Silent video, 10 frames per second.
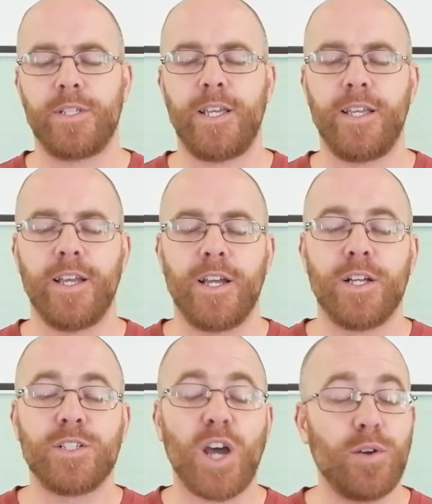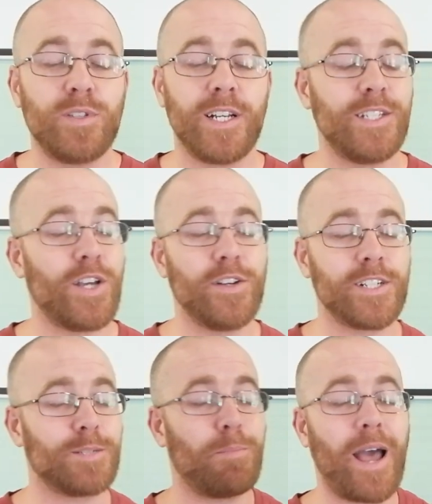He totally turned
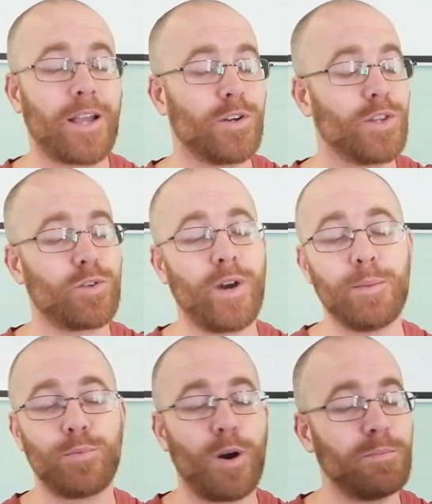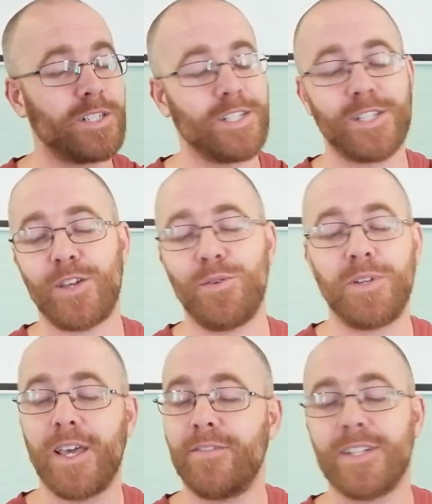his back on the great promises that you'd
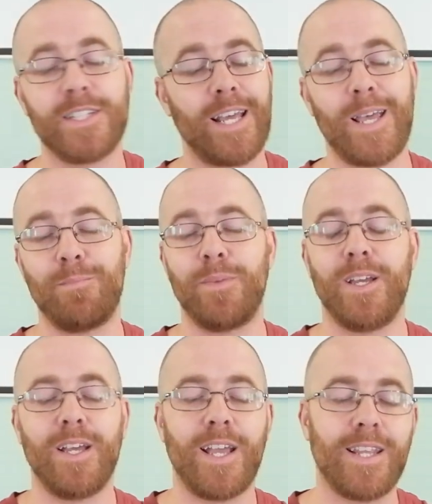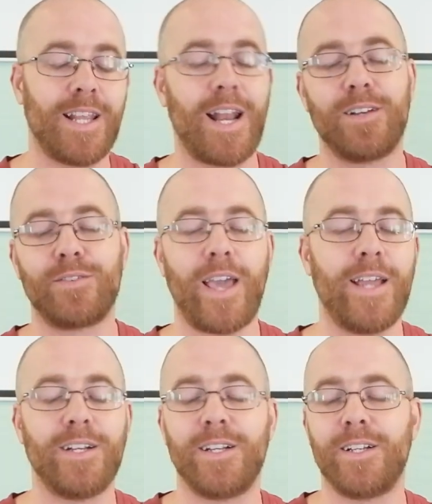given to him in the land of
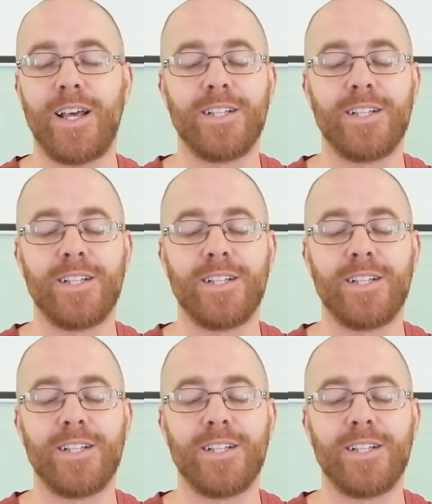Canaan.